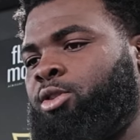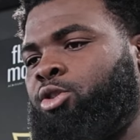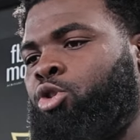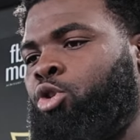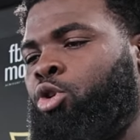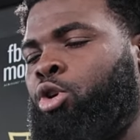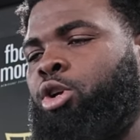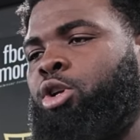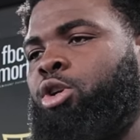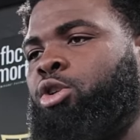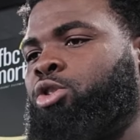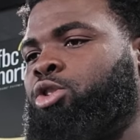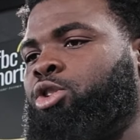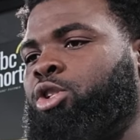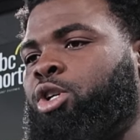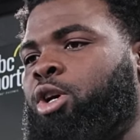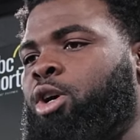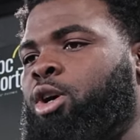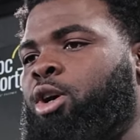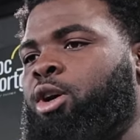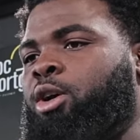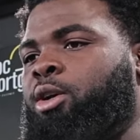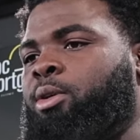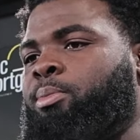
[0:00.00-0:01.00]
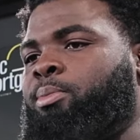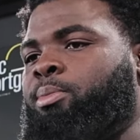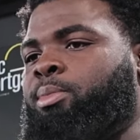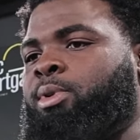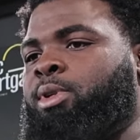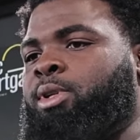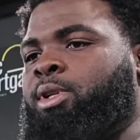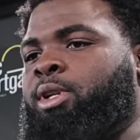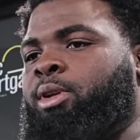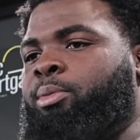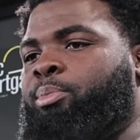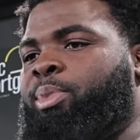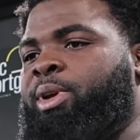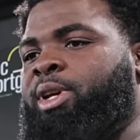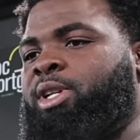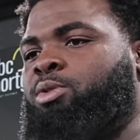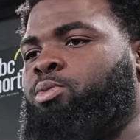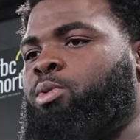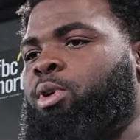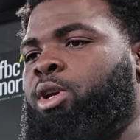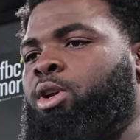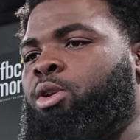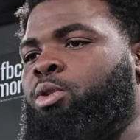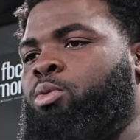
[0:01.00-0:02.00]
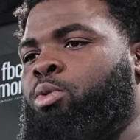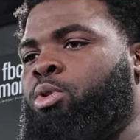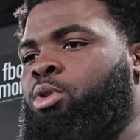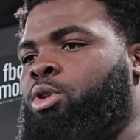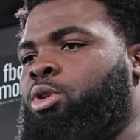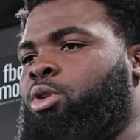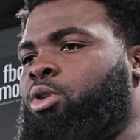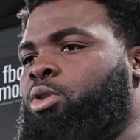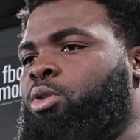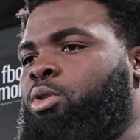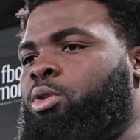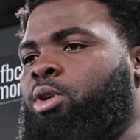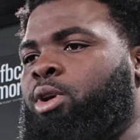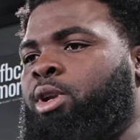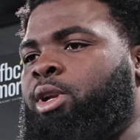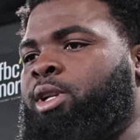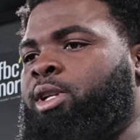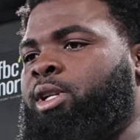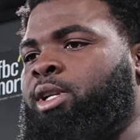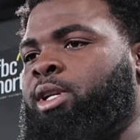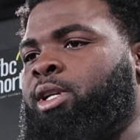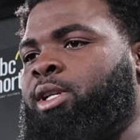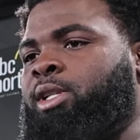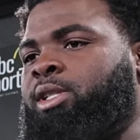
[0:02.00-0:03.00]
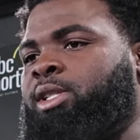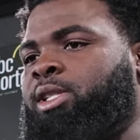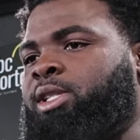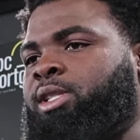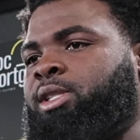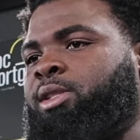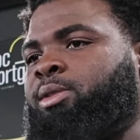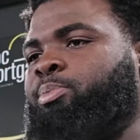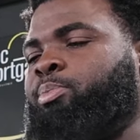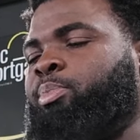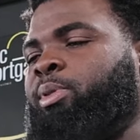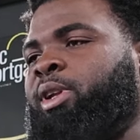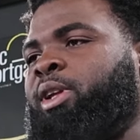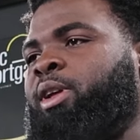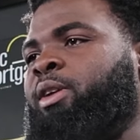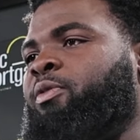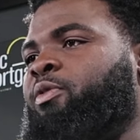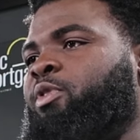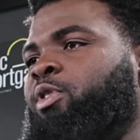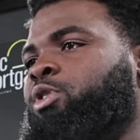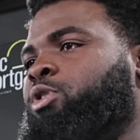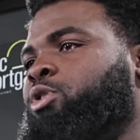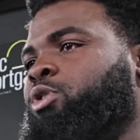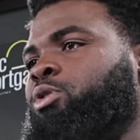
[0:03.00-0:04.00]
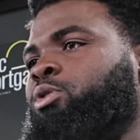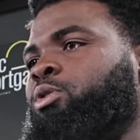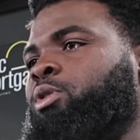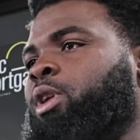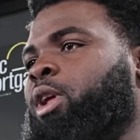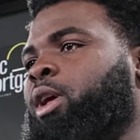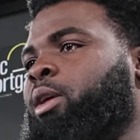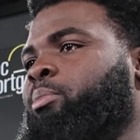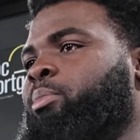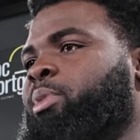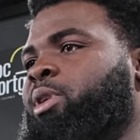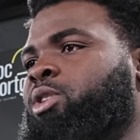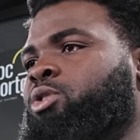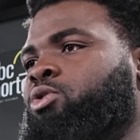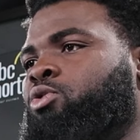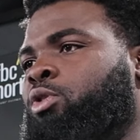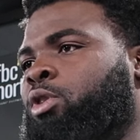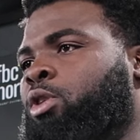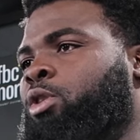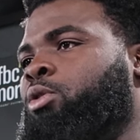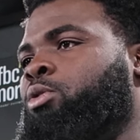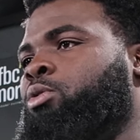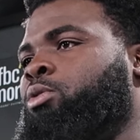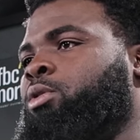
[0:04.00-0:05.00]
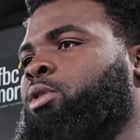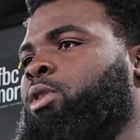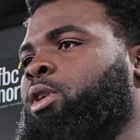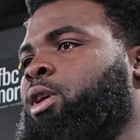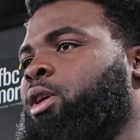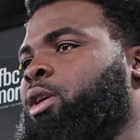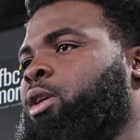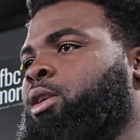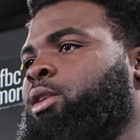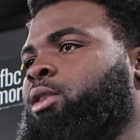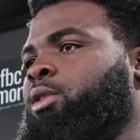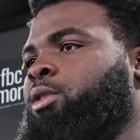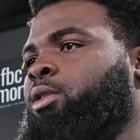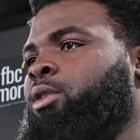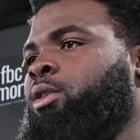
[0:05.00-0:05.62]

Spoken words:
doing your job the best way you want to do it, and just playing physical. Like, be strong. Like,